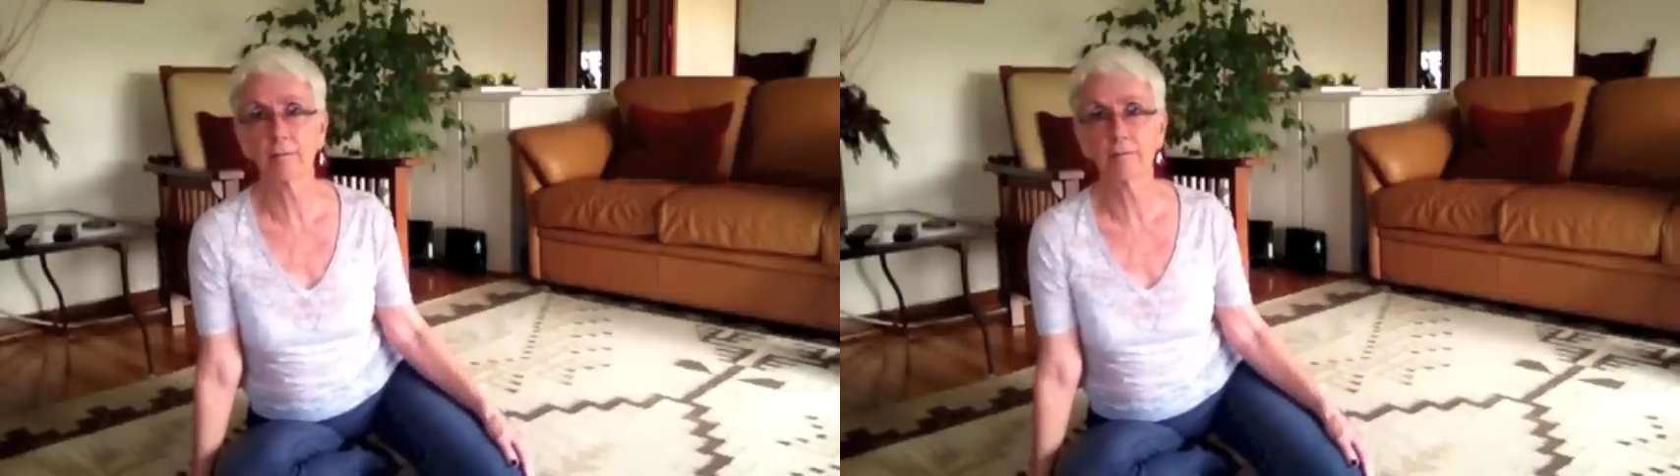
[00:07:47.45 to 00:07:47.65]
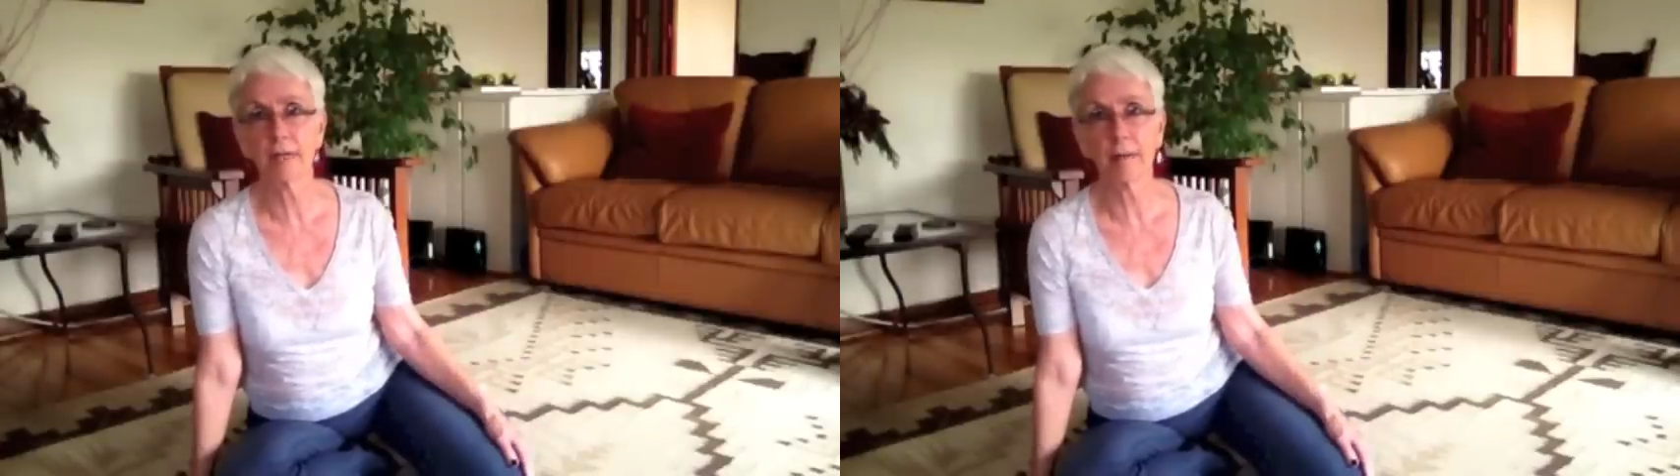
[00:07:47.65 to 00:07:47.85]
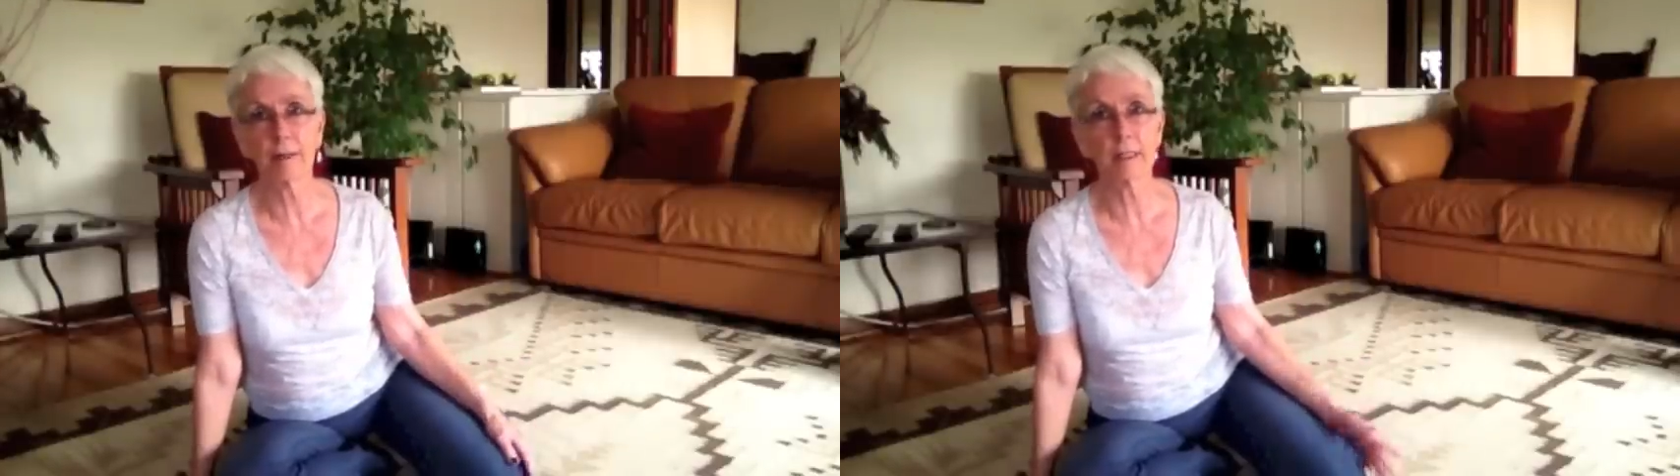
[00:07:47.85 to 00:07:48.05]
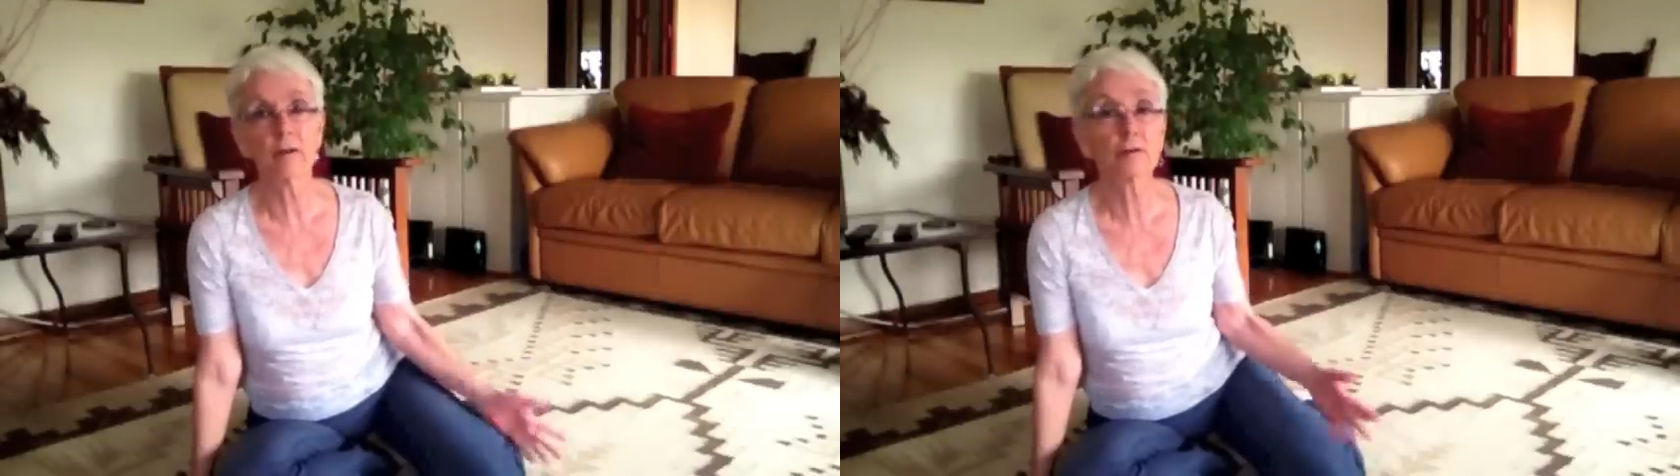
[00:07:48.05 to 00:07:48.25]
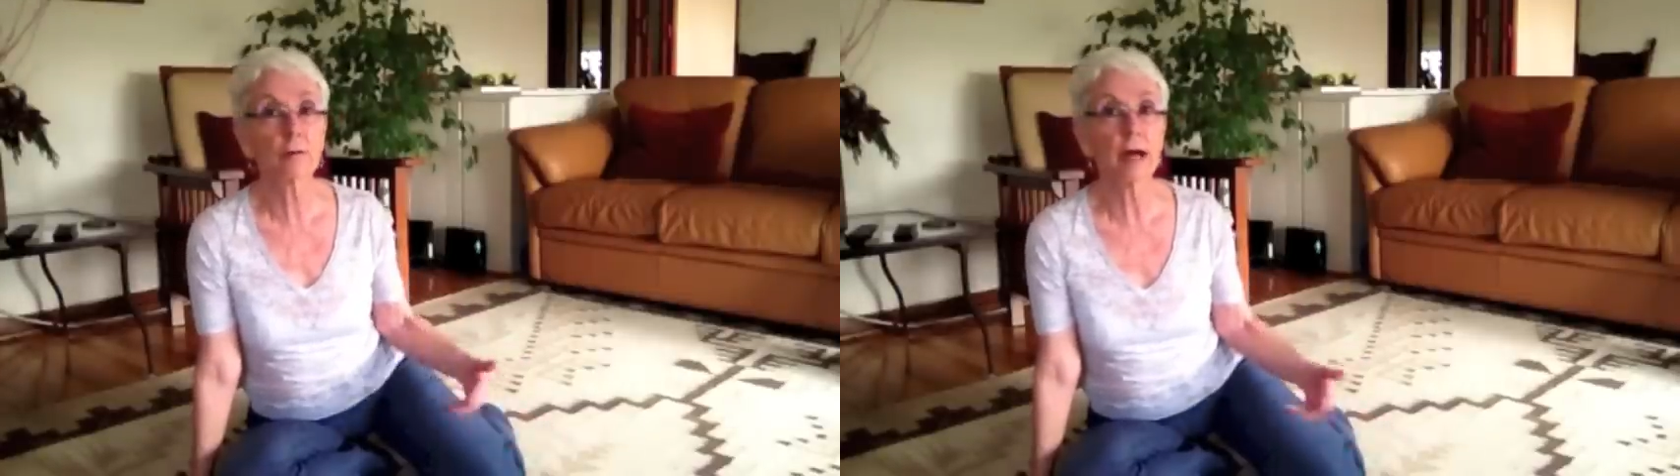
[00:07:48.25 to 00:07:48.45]
maybe
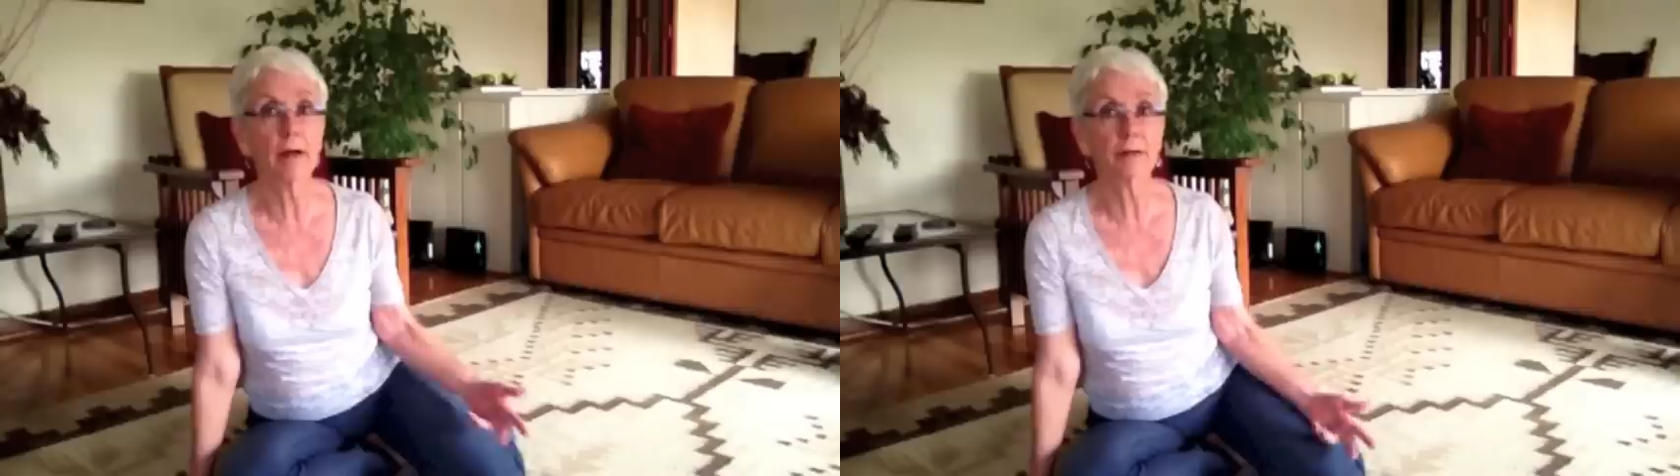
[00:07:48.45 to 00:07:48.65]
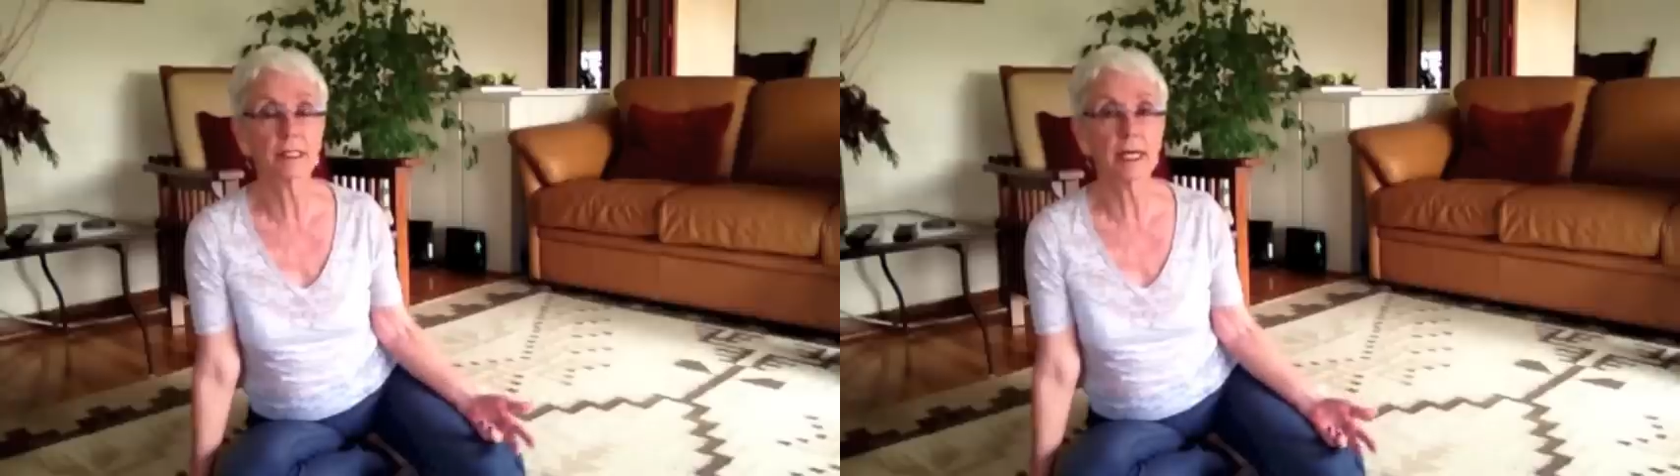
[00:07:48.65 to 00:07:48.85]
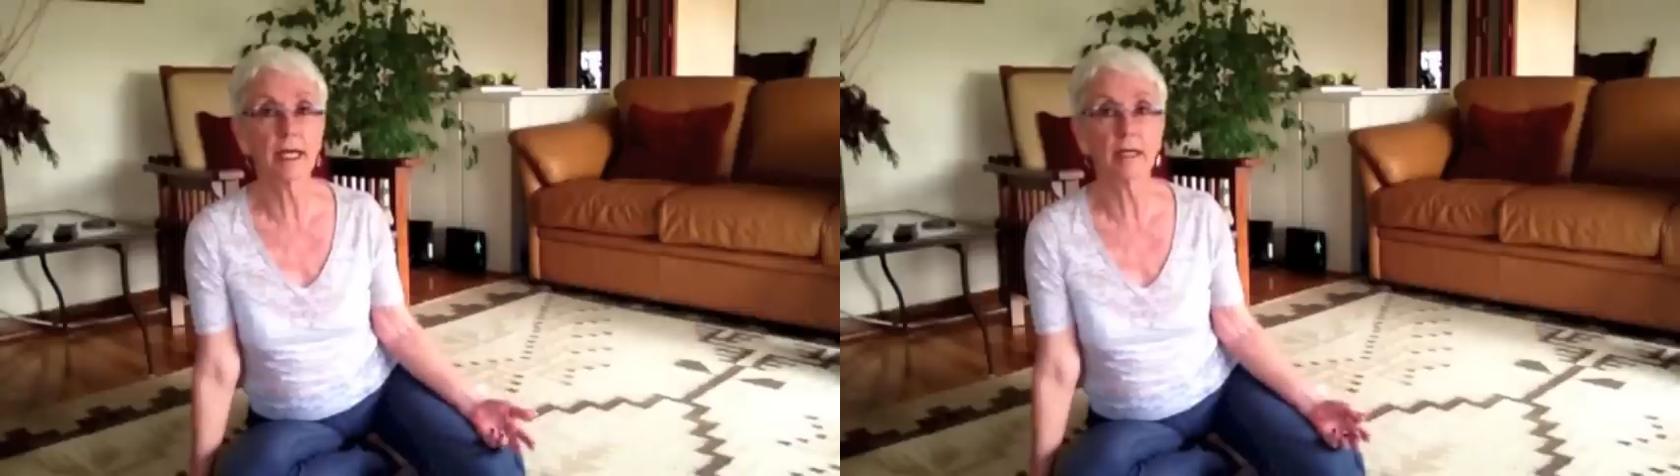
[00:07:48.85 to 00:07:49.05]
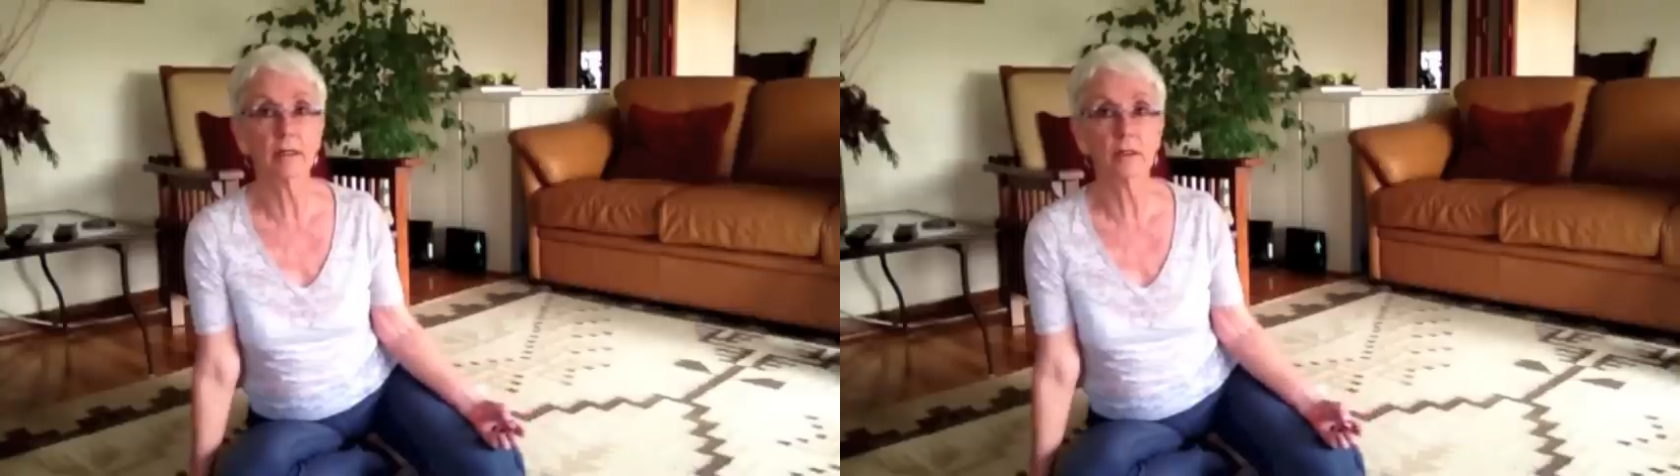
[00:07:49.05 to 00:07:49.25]
throughout the day,